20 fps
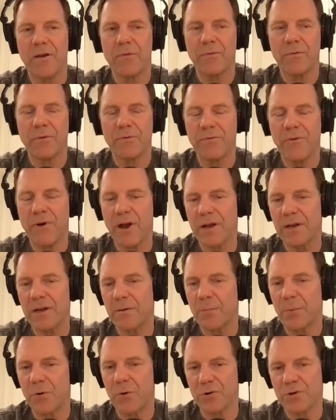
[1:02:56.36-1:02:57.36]
refined
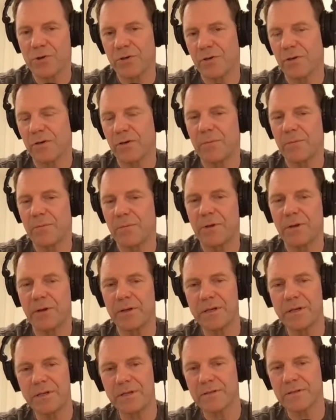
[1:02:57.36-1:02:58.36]
emotional
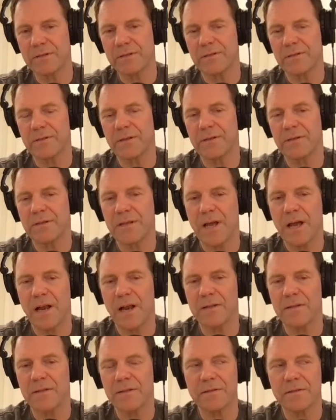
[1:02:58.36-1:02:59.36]
abilities and
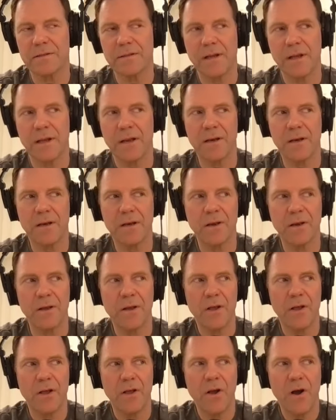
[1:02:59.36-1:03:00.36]
talents, and
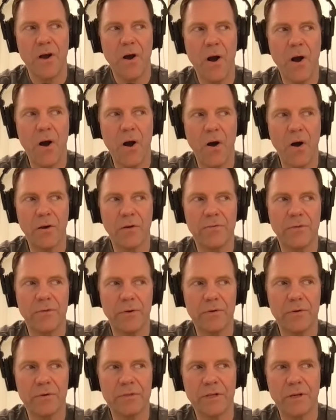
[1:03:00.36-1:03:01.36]
all of
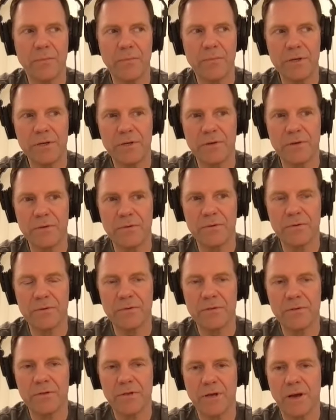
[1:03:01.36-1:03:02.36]
those can be
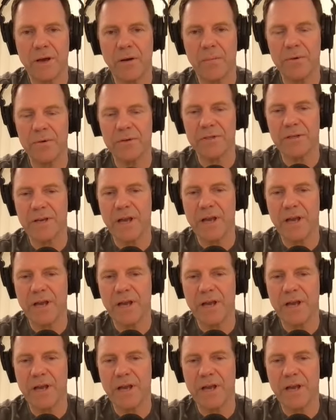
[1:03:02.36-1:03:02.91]
used to help us